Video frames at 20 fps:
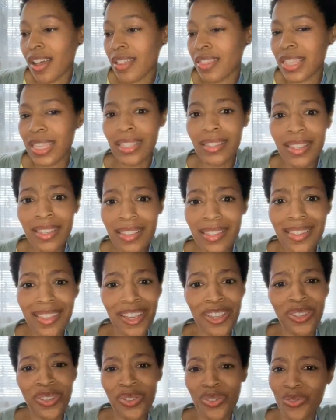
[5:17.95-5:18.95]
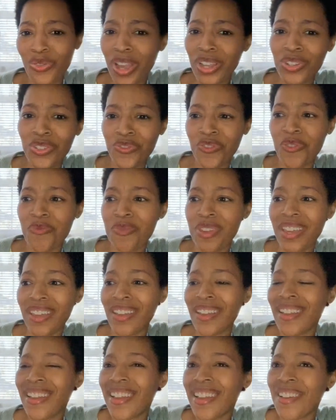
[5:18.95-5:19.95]
This is a stretch for me,
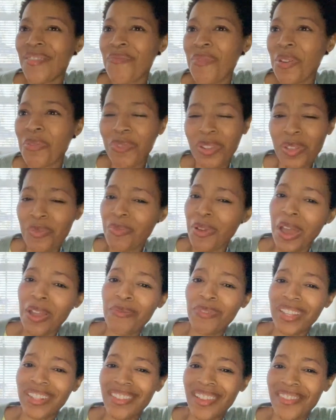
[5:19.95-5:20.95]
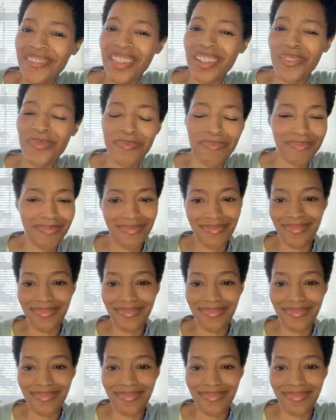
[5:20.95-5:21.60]
but I'm really proud of myself that I'm,